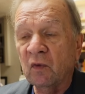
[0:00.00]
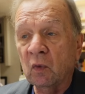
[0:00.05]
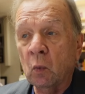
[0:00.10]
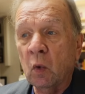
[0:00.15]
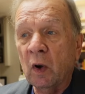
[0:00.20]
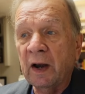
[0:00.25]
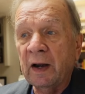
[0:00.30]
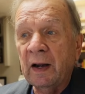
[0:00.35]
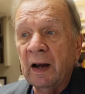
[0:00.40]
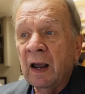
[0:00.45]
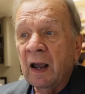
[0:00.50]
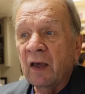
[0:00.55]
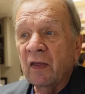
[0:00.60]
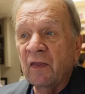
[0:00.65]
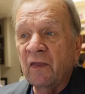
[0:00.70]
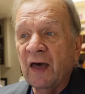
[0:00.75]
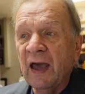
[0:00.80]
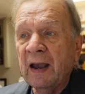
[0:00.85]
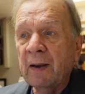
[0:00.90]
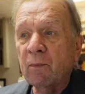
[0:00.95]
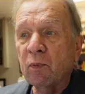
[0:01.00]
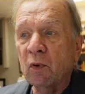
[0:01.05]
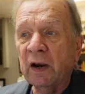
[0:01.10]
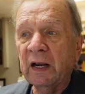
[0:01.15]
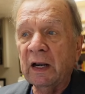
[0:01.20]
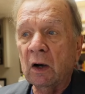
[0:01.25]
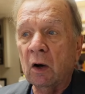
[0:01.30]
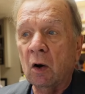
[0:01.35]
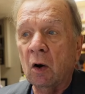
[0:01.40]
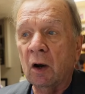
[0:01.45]
when they
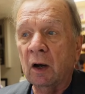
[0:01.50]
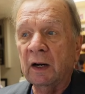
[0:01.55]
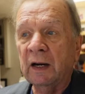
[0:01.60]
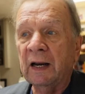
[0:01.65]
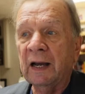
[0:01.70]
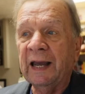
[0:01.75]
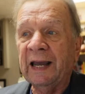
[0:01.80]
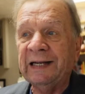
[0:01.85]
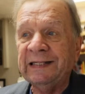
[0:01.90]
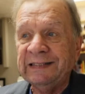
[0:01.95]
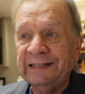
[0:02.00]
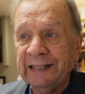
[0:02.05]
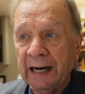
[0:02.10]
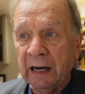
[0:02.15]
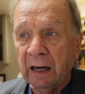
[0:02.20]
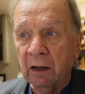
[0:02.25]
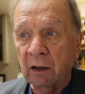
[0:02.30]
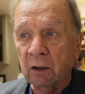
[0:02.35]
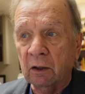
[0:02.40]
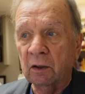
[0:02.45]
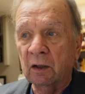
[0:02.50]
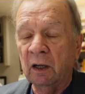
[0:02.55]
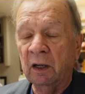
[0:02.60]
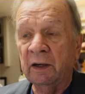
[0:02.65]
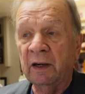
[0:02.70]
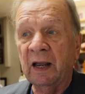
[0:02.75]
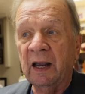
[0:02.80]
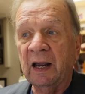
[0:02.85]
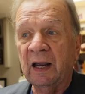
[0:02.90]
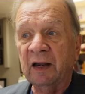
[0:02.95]
bring on a dollar
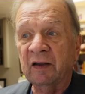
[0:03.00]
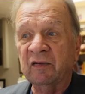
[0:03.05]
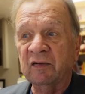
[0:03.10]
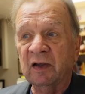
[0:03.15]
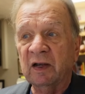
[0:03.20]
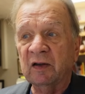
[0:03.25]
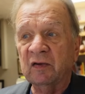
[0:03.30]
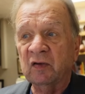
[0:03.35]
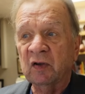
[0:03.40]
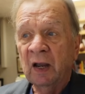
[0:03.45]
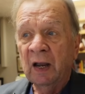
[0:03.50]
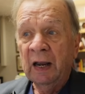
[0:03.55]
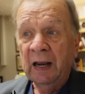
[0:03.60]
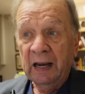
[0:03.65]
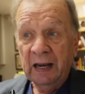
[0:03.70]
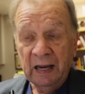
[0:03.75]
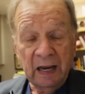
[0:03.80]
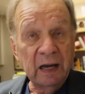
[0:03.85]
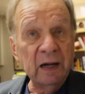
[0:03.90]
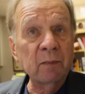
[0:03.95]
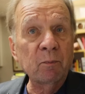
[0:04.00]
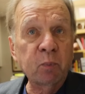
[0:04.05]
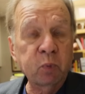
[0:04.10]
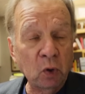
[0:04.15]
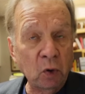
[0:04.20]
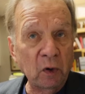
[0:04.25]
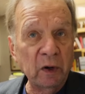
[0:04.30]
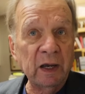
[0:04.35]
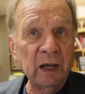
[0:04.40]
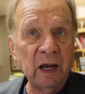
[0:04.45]
in assets, it
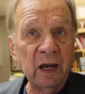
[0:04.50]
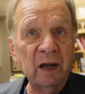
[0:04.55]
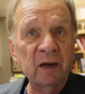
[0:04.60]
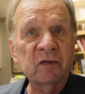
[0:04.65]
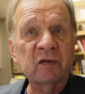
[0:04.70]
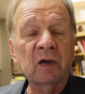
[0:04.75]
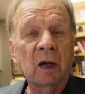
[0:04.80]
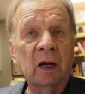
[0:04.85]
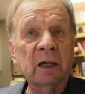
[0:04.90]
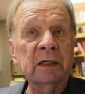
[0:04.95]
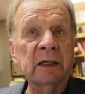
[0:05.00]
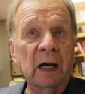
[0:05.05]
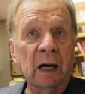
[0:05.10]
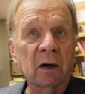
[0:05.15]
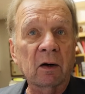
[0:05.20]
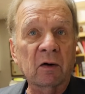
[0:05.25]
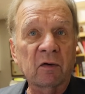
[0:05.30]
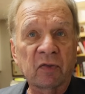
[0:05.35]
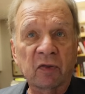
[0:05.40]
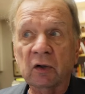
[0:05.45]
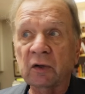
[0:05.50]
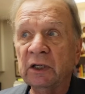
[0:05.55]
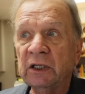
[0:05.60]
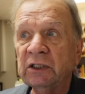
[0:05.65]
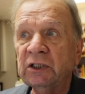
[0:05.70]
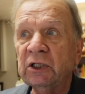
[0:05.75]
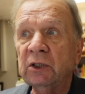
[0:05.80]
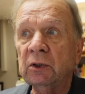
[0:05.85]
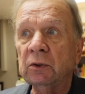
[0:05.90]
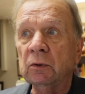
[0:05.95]
creates a dollar
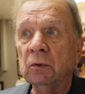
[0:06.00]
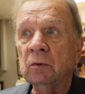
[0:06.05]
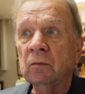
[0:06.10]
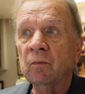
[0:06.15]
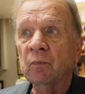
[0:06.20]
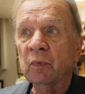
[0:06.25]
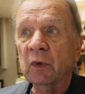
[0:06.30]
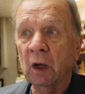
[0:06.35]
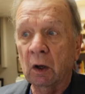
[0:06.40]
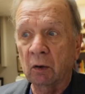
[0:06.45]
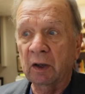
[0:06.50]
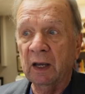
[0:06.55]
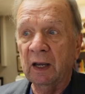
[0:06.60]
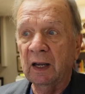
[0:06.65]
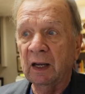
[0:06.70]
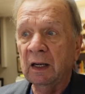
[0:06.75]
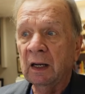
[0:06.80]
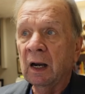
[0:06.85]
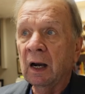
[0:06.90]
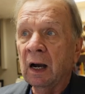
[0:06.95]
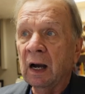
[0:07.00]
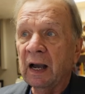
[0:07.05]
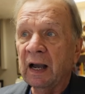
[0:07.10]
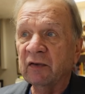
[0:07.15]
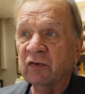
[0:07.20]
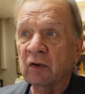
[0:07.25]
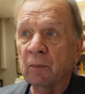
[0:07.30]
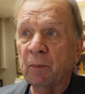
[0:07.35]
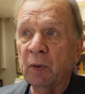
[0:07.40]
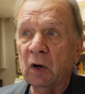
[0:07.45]
32, okay?
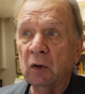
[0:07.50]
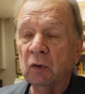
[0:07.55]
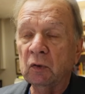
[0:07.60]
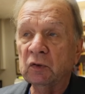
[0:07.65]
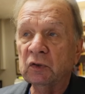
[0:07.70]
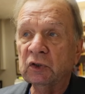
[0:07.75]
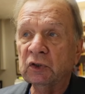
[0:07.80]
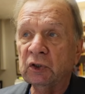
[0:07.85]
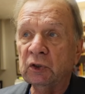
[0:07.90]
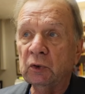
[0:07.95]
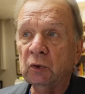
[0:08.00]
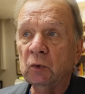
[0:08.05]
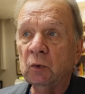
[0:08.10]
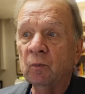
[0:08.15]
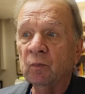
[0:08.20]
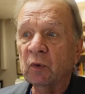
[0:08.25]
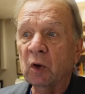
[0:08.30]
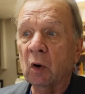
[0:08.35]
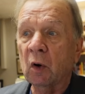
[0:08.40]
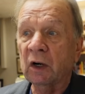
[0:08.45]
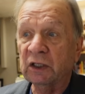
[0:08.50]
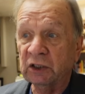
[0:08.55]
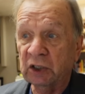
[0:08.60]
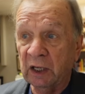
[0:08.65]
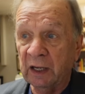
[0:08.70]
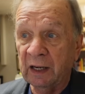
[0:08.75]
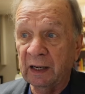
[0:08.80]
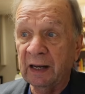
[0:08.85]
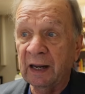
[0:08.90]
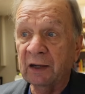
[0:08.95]
As opposed to, or
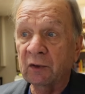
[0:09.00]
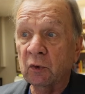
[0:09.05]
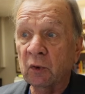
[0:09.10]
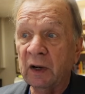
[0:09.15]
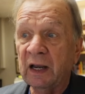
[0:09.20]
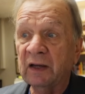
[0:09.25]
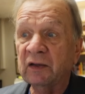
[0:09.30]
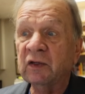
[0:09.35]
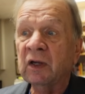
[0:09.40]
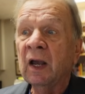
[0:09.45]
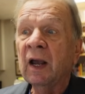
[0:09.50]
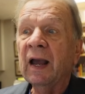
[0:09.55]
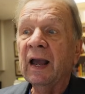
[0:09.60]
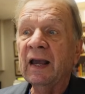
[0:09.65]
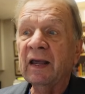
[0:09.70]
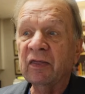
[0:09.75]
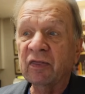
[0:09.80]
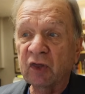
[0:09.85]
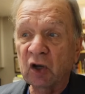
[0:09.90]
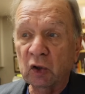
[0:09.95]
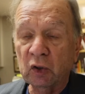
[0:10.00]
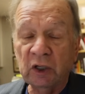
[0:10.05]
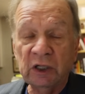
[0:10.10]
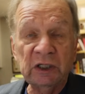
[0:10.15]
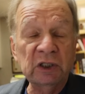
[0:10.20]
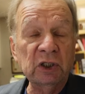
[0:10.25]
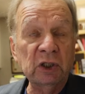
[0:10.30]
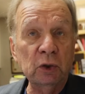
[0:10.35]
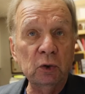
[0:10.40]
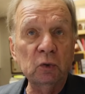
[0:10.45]
it, it creates a
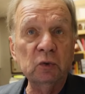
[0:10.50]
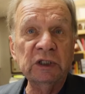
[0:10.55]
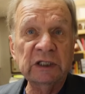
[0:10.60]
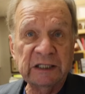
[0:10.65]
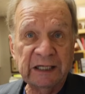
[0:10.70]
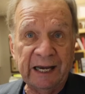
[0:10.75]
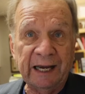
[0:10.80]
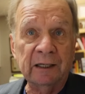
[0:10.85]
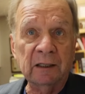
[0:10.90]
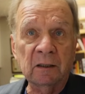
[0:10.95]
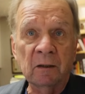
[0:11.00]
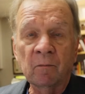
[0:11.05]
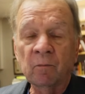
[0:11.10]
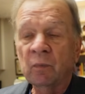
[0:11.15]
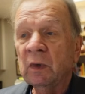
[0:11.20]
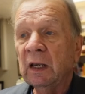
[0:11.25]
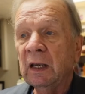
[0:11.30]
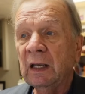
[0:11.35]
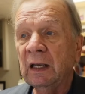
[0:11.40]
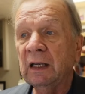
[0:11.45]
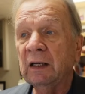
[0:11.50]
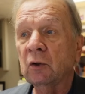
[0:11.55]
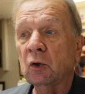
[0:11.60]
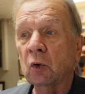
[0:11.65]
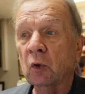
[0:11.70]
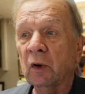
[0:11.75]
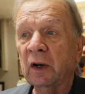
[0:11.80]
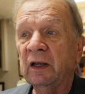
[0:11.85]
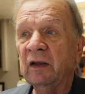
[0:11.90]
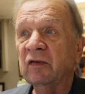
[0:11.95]
32 cent
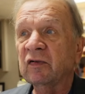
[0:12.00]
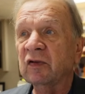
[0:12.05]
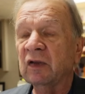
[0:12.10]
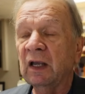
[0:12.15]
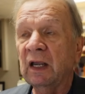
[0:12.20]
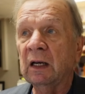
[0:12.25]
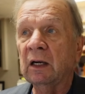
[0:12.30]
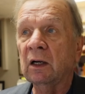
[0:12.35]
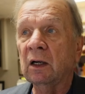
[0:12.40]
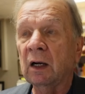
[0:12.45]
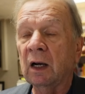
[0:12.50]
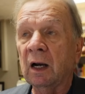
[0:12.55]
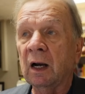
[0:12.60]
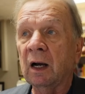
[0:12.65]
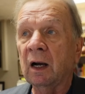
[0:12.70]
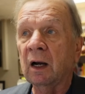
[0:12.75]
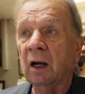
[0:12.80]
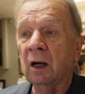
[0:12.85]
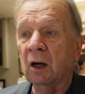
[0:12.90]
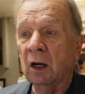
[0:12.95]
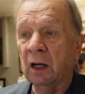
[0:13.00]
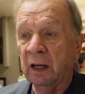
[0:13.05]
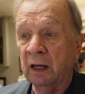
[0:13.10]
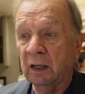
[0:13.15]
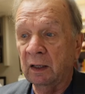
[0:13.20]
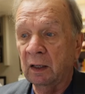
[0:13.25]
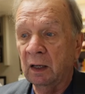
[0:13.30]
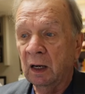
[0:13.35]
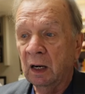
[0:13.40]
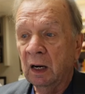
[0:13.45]
increase in, uh,
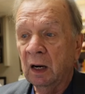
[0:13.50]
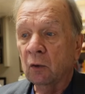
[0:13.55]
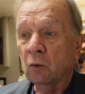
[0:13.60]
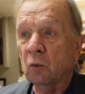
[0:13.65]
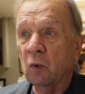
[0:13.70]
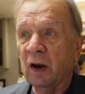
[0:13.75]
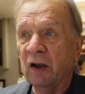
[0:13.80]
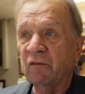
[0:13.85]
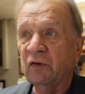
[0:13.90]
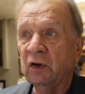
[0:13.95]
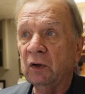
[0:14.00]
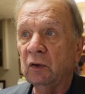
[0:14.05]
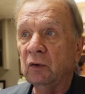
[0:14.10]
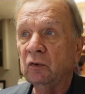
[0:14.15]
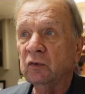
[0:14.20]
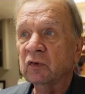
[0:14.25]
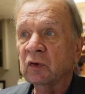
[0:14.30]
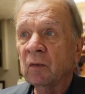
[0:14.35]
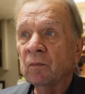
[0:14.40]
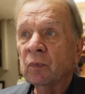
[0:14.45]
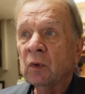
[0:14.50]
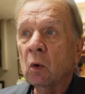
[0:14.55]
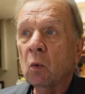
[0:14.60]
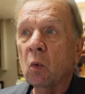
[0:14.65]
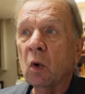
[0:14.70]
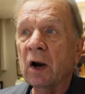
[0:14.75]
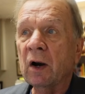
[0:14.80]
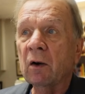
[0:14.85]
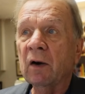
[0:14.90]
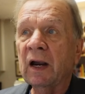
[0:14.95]
in revenues,
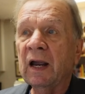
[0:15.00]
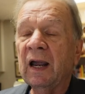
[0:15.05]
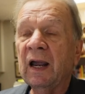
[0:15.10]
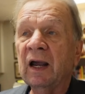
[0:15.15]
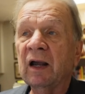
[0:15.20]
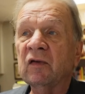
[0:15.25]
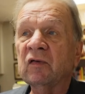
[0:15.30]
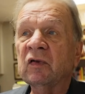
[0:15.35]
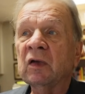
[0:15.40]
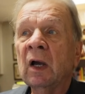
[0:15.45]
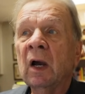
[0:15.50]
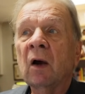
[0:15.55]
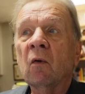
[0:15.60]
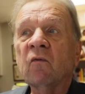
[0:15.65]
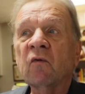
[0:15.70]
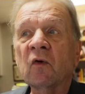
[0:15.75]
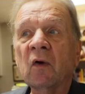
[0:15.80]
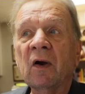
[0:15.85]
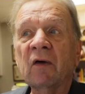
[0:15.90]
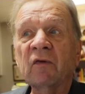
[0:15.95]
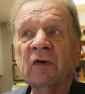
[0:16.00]
whereas for